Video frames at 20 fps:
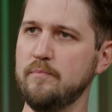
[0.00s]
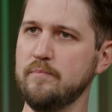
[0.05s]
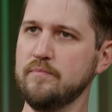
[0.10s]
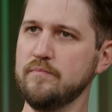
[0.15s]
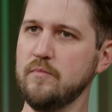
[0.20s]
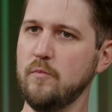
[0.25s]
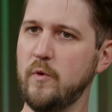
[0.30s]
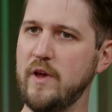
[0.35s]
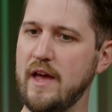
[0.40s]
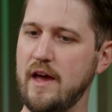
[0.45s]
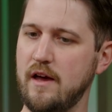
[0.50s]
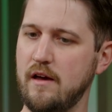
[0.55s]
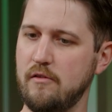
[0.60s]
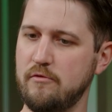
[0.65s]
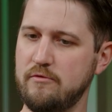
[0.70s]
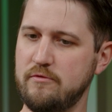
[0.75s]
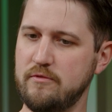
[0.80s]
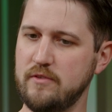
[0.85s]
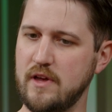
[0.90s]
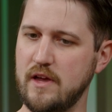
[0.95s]
We have
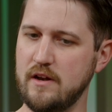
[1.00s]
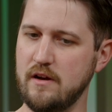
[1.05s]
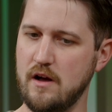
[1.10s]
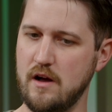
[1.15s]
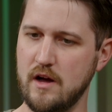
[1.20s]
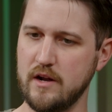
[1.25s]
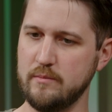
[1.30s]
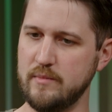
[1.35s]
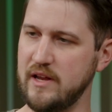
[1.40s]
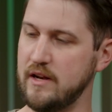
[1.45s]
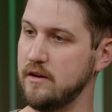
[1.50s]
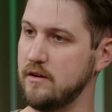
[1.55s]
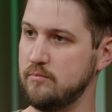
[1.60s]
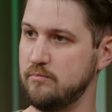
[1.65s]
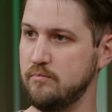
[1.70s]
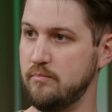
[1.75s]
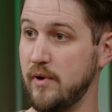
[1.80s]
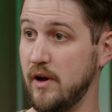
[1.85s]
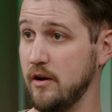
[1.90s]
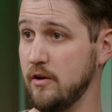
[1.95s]
an automated
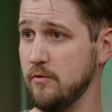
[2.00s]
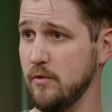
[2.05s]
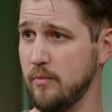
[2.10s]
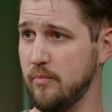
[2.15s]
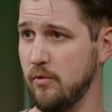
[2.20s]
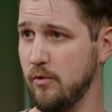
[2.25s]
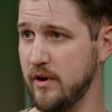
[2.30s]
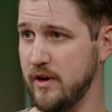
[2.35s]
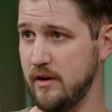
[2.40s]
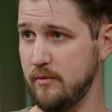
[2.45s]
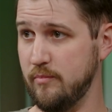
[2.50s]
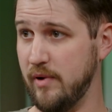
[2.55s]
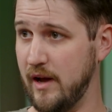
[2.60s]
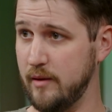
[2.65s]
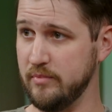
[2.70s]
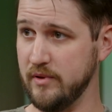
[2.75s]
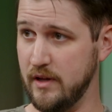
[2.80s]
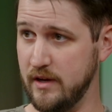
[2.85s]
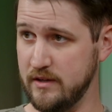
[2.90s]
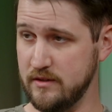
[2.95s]
bug reporting
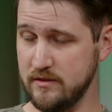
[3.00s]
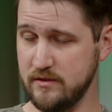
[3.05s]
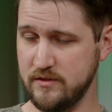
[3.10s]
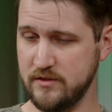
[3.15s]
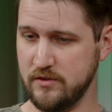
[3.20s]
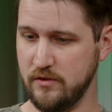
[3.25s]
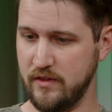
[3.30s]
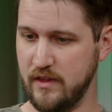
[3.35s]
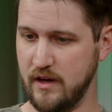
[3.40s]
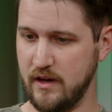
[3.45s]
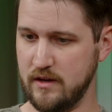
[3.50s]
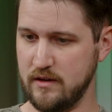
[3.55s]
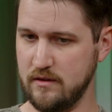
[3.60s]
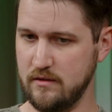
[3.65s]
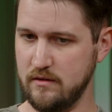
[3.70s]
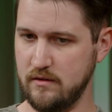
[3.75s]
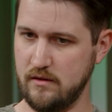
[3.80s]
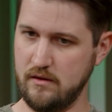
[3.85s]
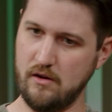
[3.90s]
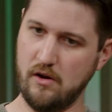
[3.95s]
pipeline so that
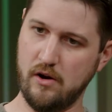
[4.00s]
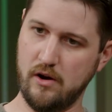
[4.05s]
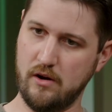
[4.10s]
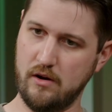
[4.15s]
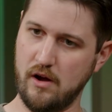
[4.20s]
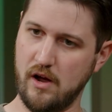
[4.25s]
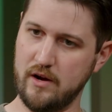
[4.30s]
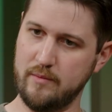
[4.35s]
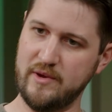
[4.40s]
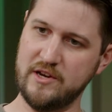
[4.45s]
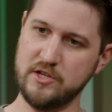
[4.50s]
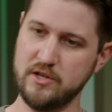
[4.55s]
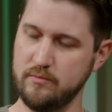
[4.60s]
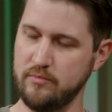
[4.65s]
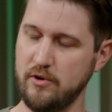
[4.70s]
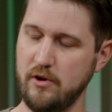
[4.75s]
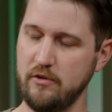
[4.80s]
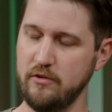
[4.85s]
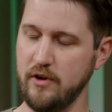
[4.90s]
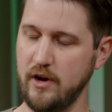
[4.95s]
our automation
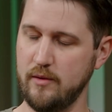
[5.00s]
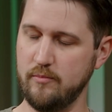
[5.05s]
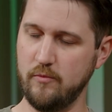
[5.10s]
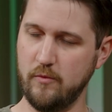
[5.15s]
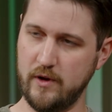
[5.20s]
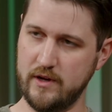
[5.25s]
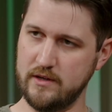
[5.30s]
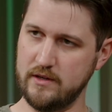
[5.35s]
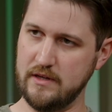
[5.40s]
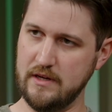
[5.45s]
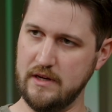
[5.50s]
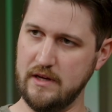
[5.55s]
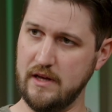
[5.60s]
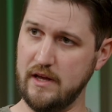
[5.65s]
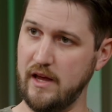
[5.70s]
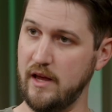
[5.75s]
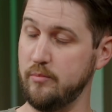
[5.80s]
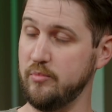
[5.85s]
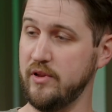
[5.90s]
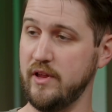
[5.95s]
program, when
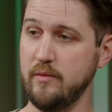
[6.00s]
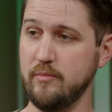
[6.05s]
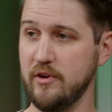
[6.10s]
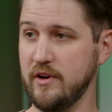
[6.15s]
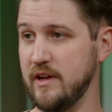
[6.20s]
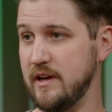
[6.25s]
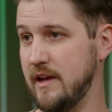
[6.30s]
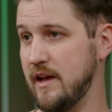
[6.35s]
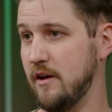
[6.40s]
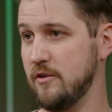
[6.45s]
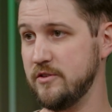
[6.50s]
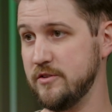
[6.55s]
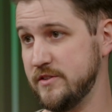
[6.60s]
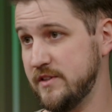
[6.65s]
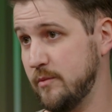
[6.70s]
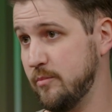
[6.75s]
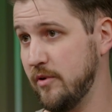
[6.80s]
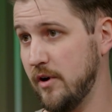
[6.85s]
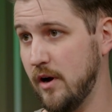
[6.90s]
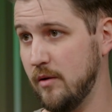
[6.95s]
a playbook encounters a
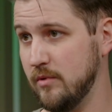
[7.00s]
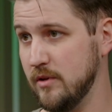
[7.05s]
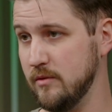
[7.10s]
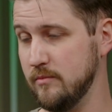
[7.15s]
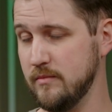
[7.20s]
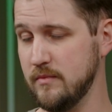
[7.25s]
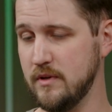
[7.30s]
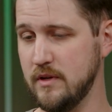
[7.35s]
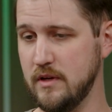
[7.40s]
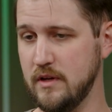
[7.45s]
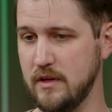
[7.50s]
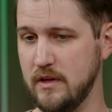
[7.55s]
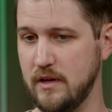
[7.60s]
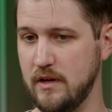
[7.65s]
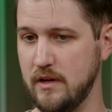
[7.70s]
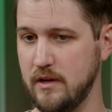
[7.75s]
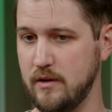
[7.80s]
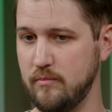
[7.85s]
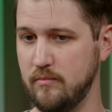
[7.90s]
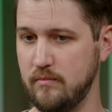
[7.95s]
problem,
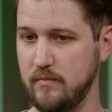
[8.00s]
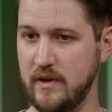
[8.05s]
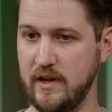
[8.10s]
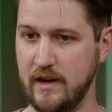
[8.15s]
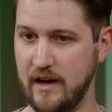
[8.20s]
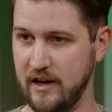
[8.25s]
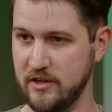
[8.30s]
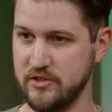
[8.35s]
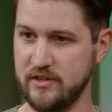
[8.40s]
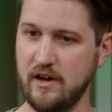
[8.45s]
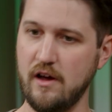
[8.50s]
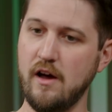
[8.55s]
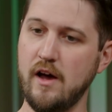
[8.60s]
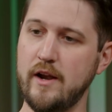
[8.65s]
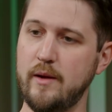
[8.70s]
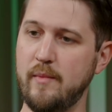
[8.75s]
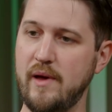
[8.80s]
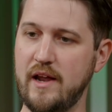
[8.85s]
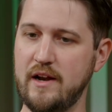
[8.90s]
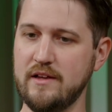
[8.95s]
it actually
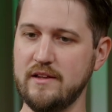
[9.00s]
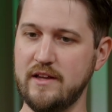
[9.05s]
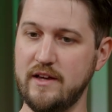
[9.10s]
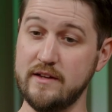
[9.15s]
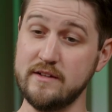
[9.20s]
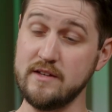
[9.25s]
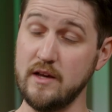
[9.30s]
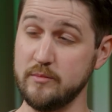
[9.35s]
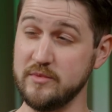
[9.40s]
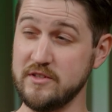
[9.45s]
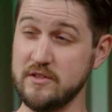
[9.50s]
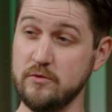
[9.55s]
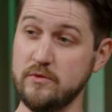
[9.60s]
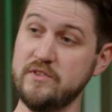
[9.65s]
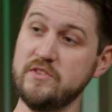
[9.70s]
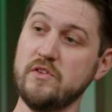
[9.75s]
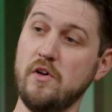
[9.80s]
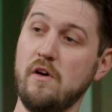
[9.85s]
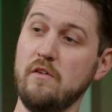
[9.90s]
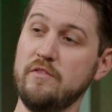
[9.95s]
automatically attempts to
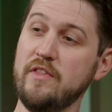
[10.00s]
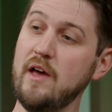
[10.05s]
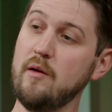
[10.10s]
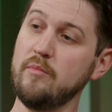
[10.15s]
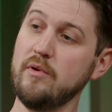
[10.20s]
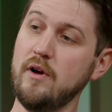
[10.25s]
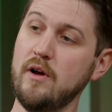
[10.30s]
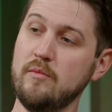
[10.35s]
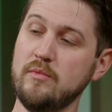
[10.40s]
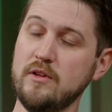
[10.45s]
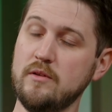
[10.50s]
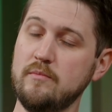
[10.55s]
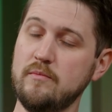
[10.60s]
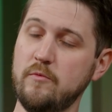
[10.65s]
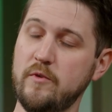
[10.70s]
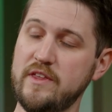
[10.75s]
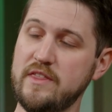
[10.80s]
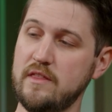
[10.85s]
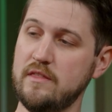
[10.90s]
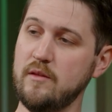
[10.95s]
resolve that problem
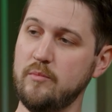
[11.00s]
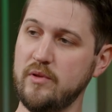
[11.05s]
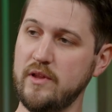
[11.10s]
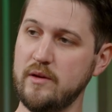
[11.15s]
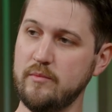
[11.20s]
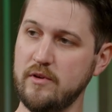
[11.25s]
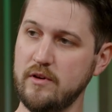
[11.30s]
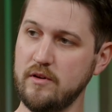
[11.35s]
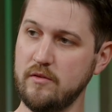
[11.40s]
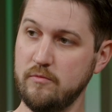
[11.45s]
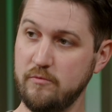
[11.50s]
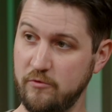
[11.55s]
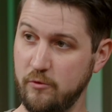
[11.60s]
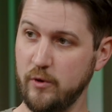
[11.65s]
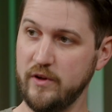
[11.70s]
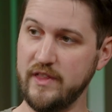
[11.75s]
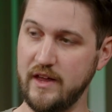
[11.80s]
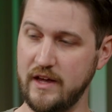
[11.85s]
within the playbook for that